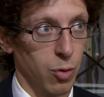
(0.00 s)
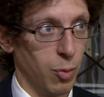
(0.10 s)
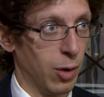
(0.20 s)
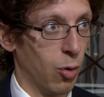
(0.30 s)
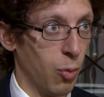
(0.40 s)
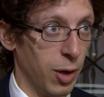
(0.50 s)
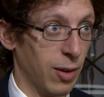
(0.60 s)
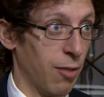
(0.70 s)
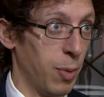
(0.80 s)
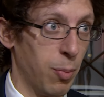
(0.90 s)
you will always
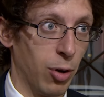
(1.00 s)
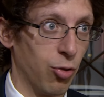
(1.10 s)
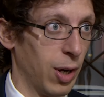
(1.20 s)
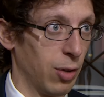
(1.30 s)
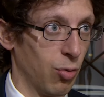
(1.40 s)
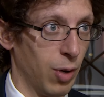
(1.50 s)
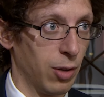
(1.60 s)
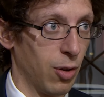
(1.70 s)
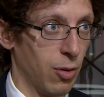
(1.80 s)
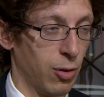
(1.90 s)
have people trying to
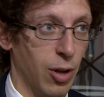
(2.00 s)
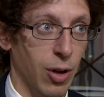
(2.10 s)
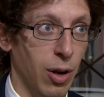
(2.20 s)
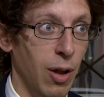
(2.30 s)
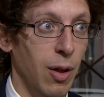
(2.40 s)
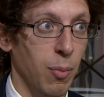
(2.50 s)
enter the tunnel,